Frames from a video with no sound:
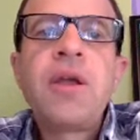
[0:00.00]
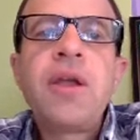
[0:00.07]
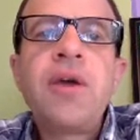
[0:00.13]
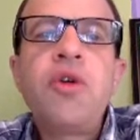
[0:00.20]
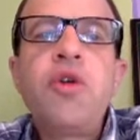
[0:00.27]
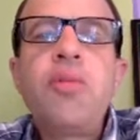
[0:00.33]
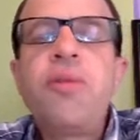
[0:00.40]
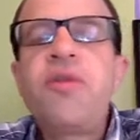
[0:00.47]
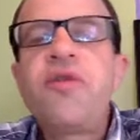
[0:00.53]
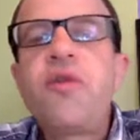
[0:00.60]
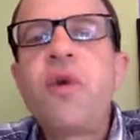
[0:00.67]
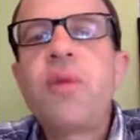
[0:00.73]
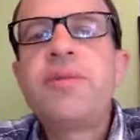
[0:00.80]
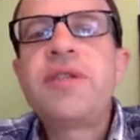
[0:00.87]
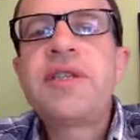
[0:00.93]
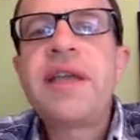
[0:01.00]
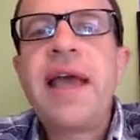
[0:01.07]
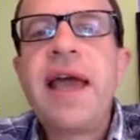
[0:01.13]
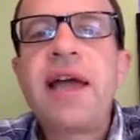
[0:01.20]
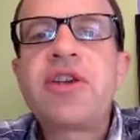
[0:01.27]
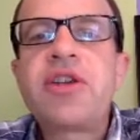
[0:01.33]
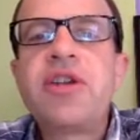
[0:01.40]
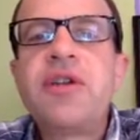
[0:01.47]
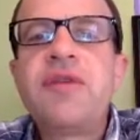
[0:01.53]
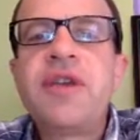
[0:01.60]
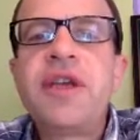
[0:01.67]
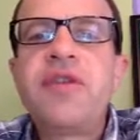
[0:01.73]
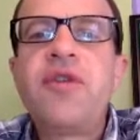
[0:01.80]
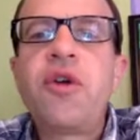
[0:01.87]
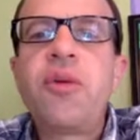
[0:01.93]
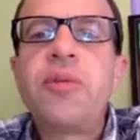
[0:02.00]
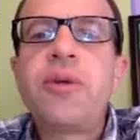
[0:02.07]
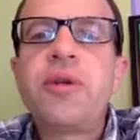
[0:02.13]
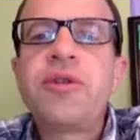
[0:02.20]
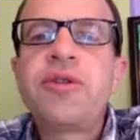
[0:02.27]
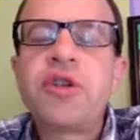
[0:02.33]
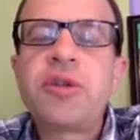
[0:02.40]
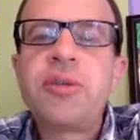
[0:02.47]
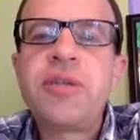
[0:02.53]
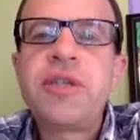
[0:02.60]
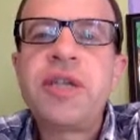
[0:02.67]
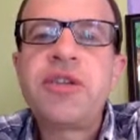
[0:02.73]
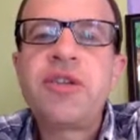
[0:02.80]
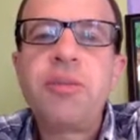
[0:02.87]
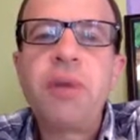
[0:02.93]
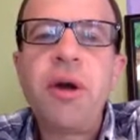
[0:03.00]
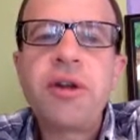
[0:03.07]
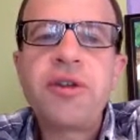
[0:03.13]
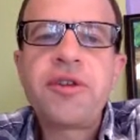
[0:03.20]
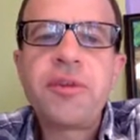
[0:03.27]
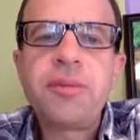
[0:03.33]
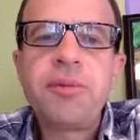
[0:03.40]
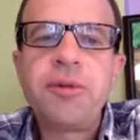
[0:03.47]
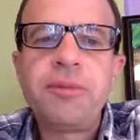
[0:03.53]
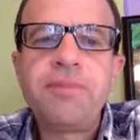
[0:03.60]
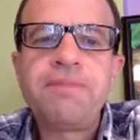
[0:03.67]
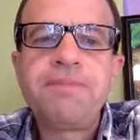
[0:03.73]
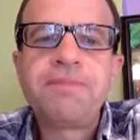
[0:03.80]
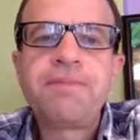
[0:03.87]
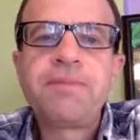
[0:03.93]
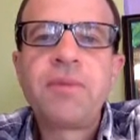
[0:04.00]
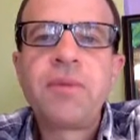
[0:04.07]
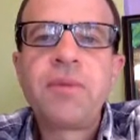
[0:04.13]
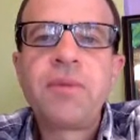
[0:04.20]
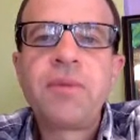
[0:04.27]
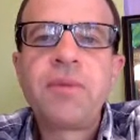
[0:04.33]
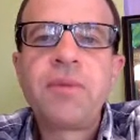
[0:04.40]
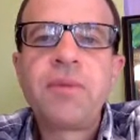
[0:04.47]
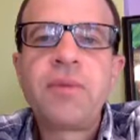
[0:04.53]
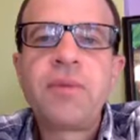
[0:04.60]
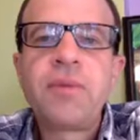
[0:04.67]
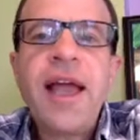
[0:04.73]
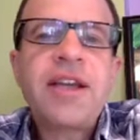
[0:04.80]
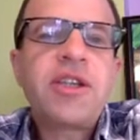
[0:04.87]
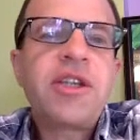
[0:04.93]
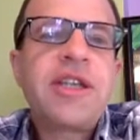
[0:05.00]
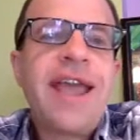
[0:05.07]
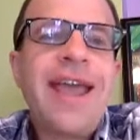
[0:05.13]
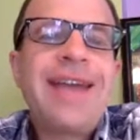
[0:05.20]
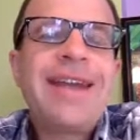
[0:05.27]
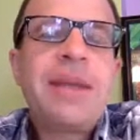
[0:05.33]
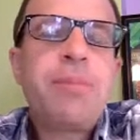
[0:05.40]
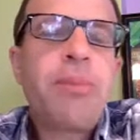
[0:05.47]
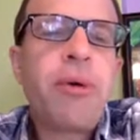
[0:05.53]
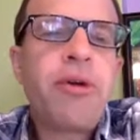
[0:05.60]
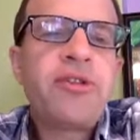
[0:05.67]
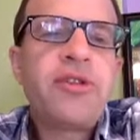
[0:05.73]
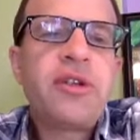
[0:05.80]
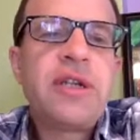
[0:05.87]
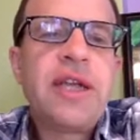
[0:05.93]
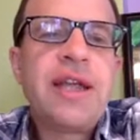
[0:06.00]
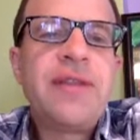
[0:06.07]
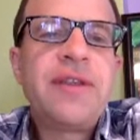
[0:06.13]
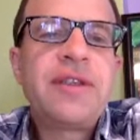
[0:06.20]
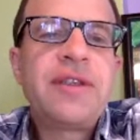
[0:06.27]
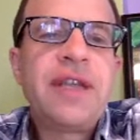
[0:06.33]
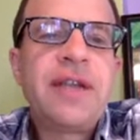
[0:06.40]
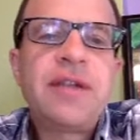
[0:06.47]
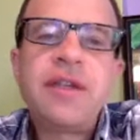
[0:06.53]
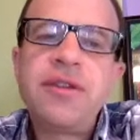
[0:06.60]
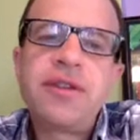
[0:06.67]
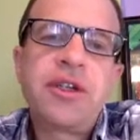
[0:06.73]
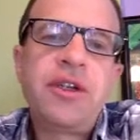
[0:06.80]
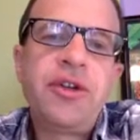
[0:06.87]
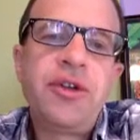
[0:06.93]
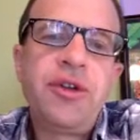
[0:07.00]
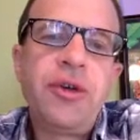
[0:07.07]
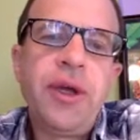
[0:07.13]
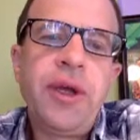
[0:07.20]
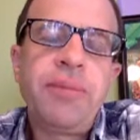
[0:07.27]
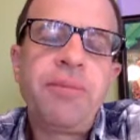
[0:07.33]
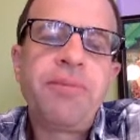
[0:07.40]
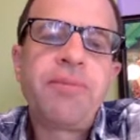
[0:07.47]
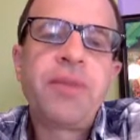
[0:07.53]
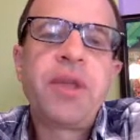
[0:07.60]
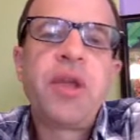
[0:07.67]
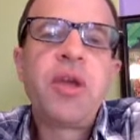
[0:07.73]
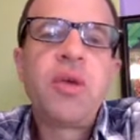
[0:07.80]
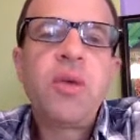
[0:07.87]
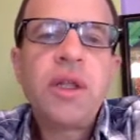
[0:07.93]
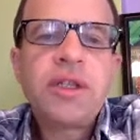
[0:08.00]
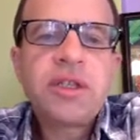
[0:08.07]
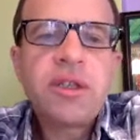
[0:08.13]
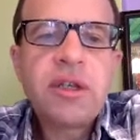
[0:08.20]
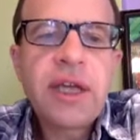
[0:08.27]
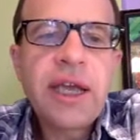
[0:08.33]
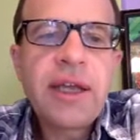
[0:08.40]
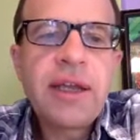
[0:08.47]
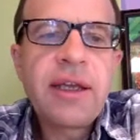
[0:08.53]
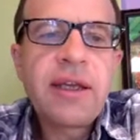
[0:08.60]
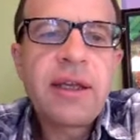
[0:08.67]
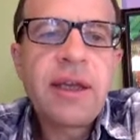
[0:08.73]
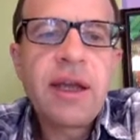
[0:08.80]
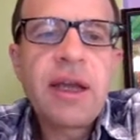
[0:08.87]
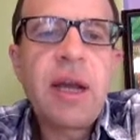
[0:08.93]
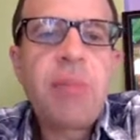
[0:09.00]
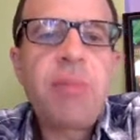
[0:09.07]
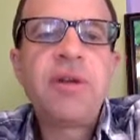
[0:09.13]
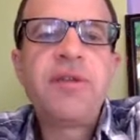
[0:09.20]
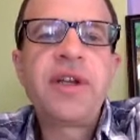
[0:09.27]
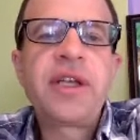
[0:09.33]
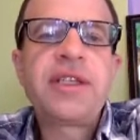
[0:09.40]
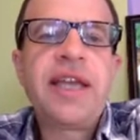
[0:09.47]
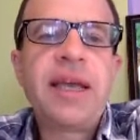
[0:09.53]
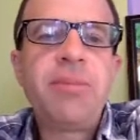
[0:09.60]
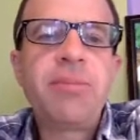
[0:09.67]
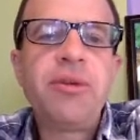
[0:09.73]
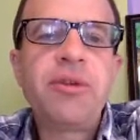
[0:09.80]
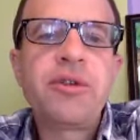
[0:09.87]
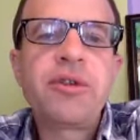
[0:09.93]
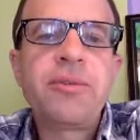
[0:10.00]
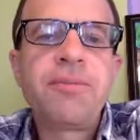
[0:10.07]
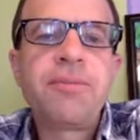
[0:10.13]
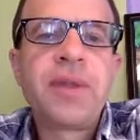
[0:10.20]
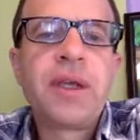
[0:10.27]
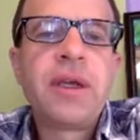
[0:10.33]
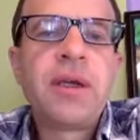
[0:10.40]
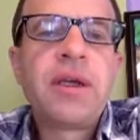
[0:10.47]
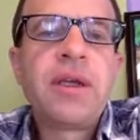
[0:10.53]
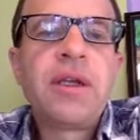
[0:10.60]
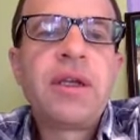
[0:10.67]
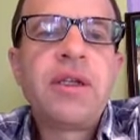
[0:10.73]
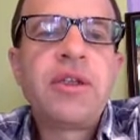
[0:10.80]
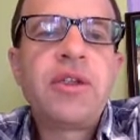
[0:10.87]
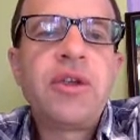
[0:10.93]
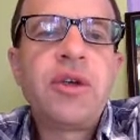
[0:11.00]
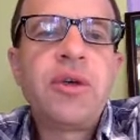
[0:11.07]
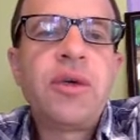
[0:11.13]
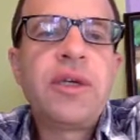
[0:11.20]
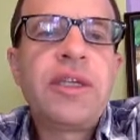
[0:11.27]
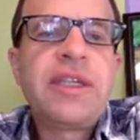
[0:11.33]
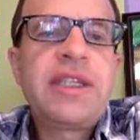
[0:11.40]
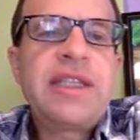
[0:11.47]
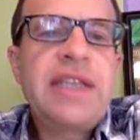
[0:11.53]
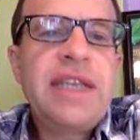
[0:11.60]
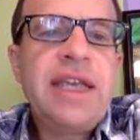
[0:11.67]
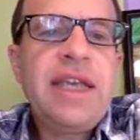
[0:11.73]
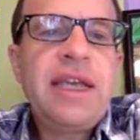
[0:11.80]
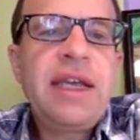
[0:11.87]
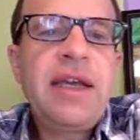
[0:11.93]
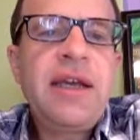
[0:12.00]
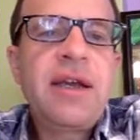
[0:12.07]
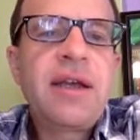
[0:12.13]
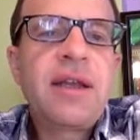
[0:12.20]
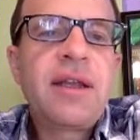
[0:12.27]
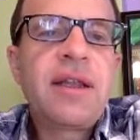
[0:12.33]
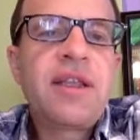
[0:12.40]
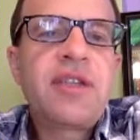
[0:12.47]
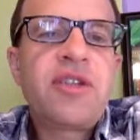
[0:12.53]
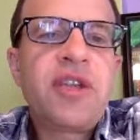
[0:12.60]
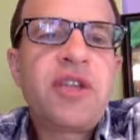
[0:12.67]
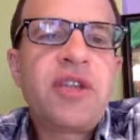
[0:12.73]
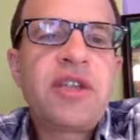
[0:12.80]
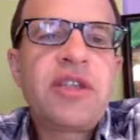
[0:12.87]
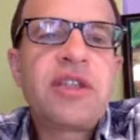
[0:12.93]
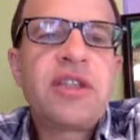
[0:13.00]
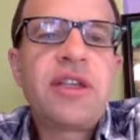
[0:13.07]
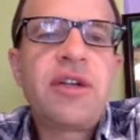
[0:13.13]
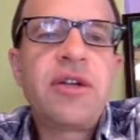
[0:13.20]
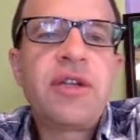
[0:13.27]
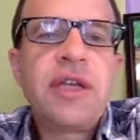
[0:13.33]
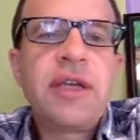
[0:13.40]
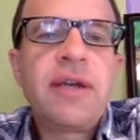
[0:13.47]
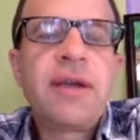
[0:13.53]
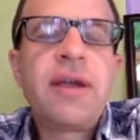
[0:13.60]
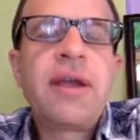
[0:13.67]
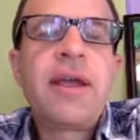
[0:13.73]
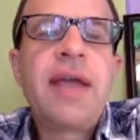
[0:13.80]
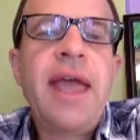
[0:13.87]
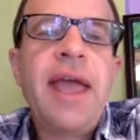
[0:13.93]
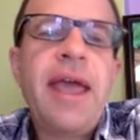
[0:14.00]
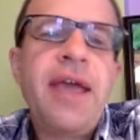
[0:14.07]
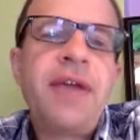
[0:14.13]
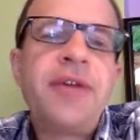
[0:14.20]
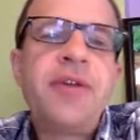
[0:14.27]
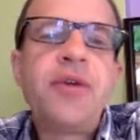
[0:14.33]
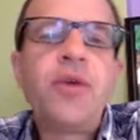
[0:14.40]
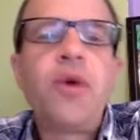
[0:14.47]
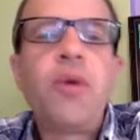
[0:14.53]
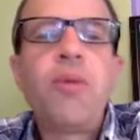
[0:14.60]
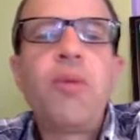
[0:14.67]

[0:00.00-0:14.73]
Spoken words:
Now, who performs the action of the adverbial circumstantial participle? Actually, any person in the sentence can do it. Well, let's look at a couple of examples. So, seeing, let's translate this literally, and or